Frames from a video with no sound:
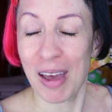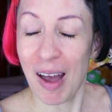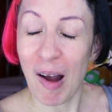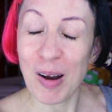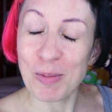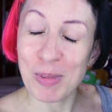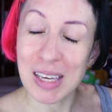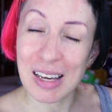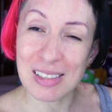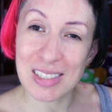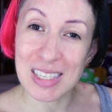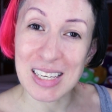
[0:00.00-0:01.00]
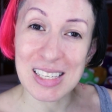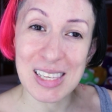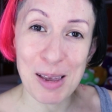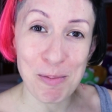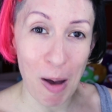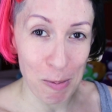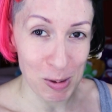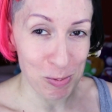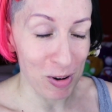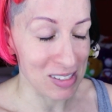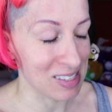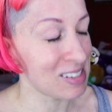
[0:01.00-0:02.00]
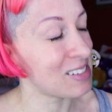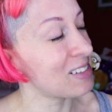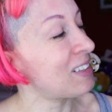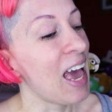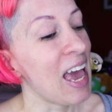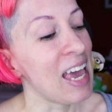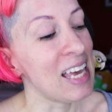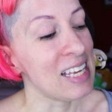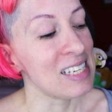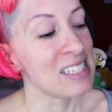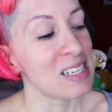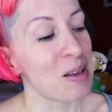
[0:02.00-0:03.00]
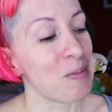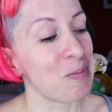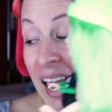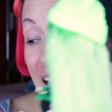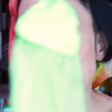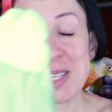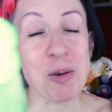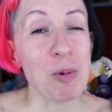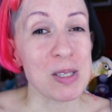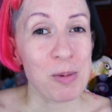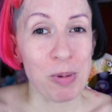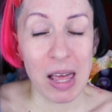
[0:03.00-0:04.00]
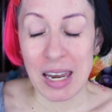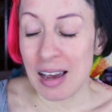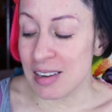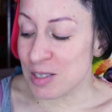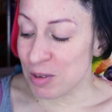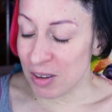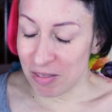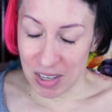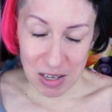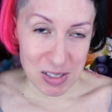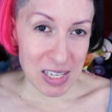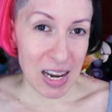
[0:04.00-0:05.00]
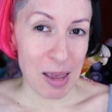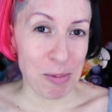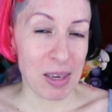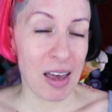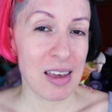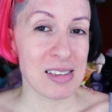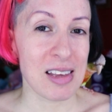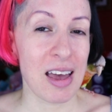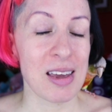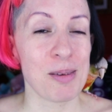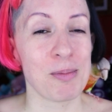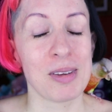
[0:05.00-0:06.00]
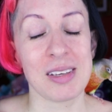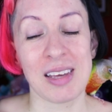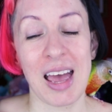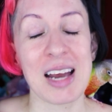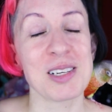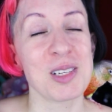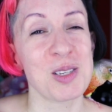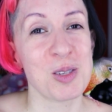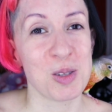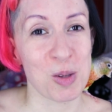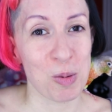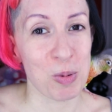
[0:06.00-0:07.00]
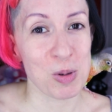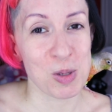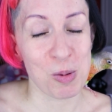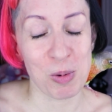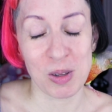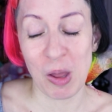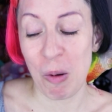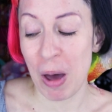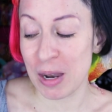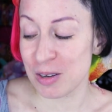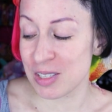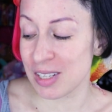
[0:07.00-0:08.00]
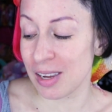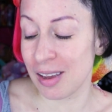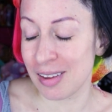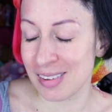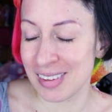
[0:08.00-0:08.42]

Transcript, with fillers: my heart because she is a mommy present and I actually wasn't planning on doing a video today because I am actually super, super low energy.